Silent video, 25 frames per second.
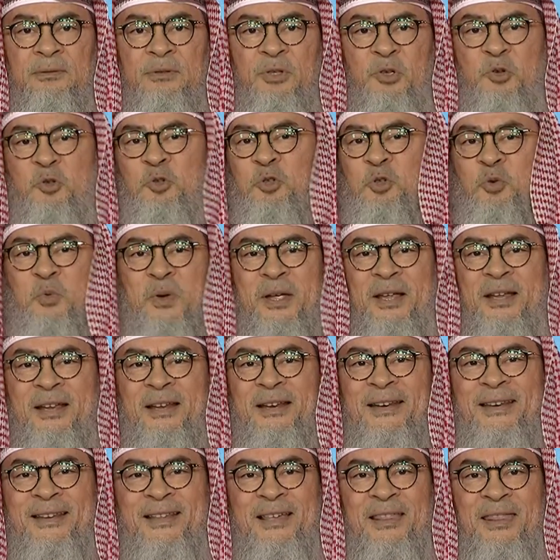You're doing
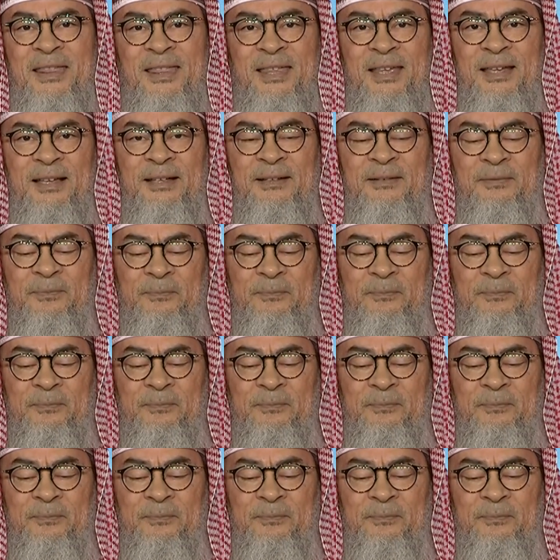nothing.